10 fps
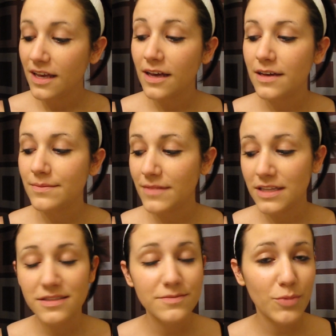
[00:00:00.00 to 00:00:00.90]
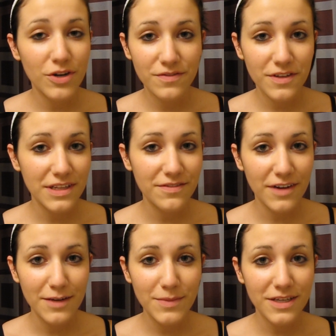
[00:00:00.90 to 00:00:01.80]
That's perfectly
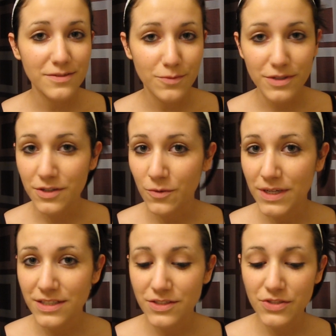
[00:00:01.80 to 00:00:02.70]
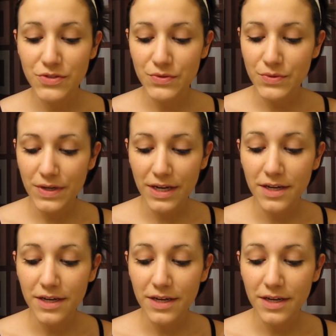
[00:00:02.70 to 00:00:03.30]
fine because we're going to